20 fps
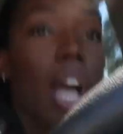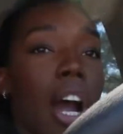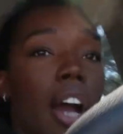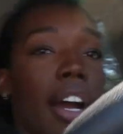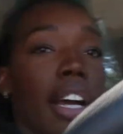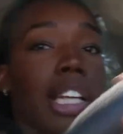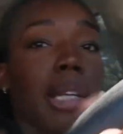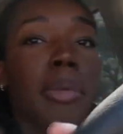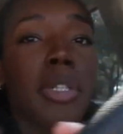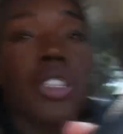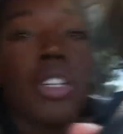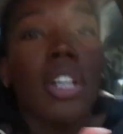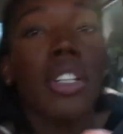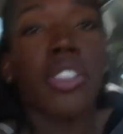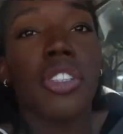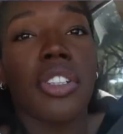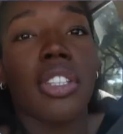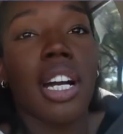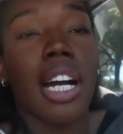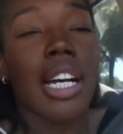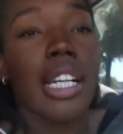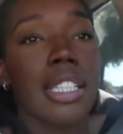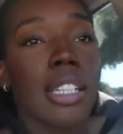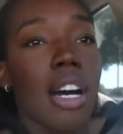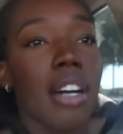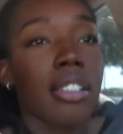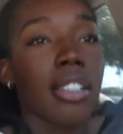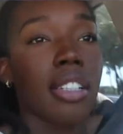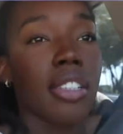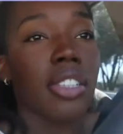all right, let me talk to you guys.
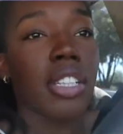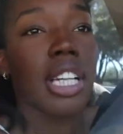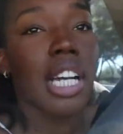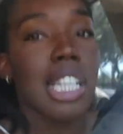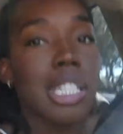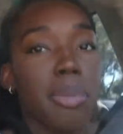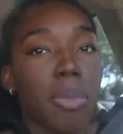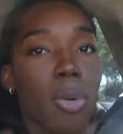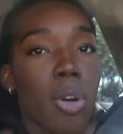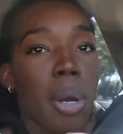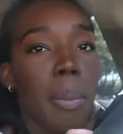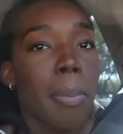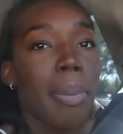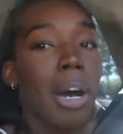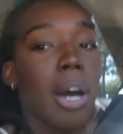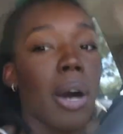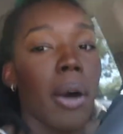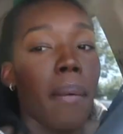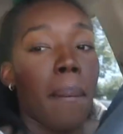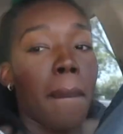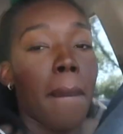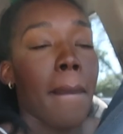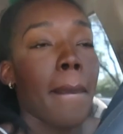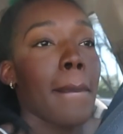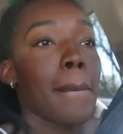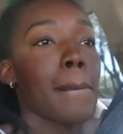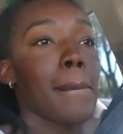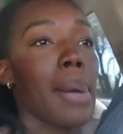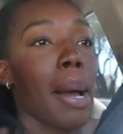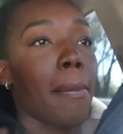I'll talk to you guys more about
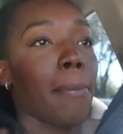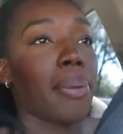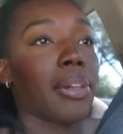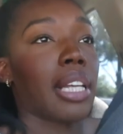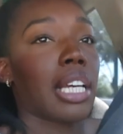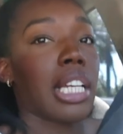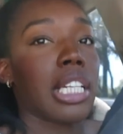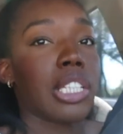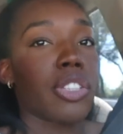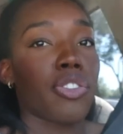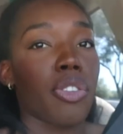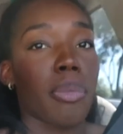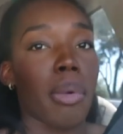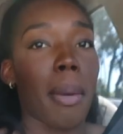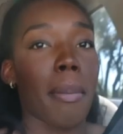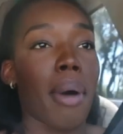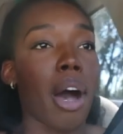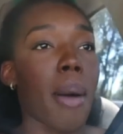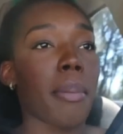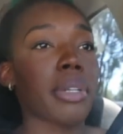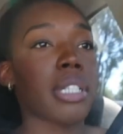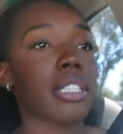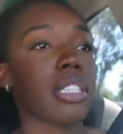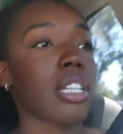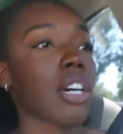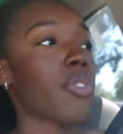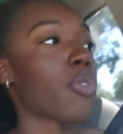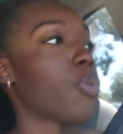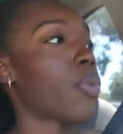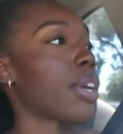my plans for my mom and
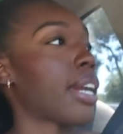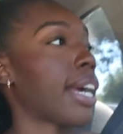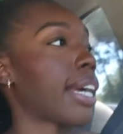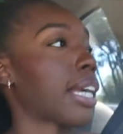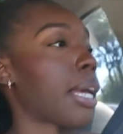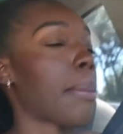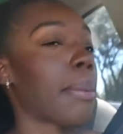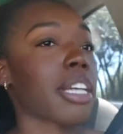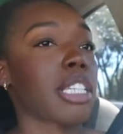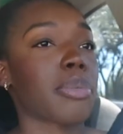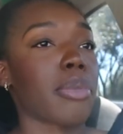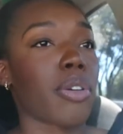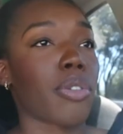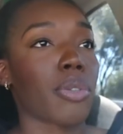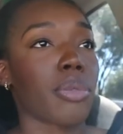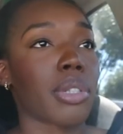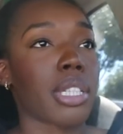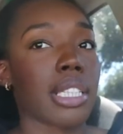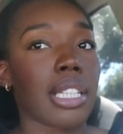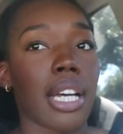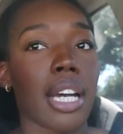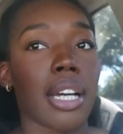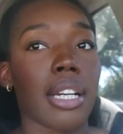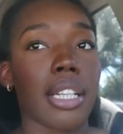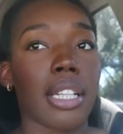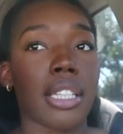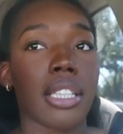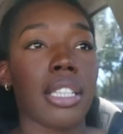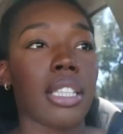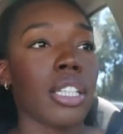stuff when I get back to my room because
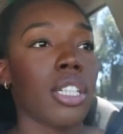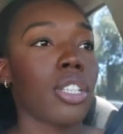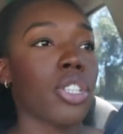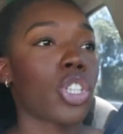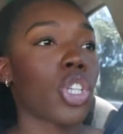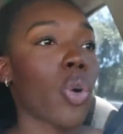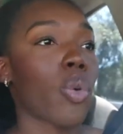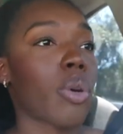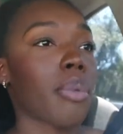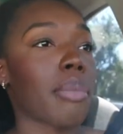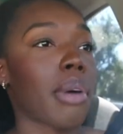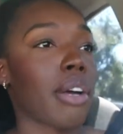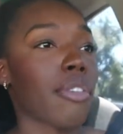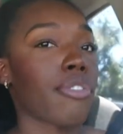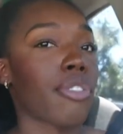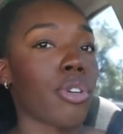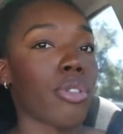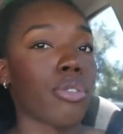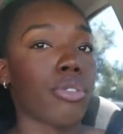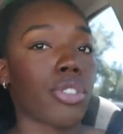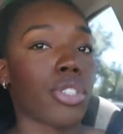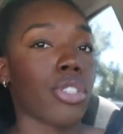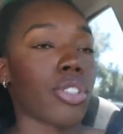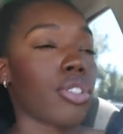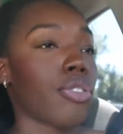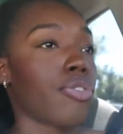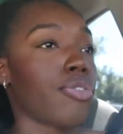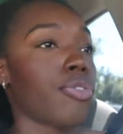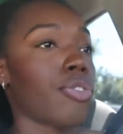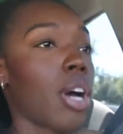I don't want my phone to,
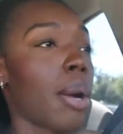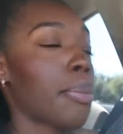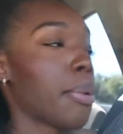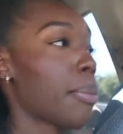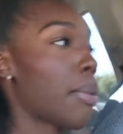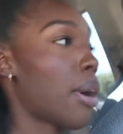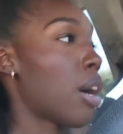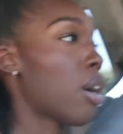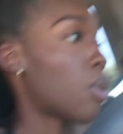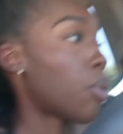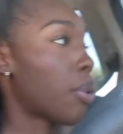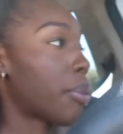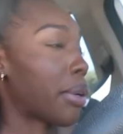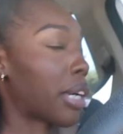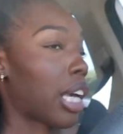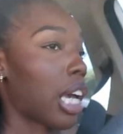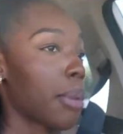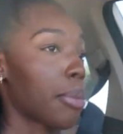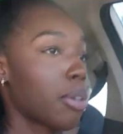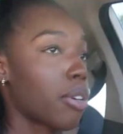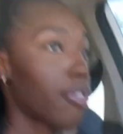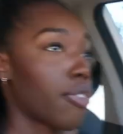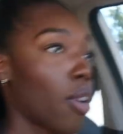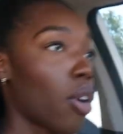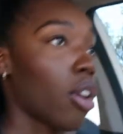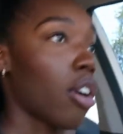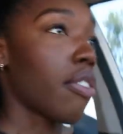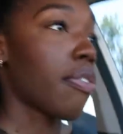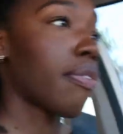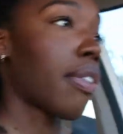I mean, I don't want my camera to
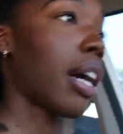fall off.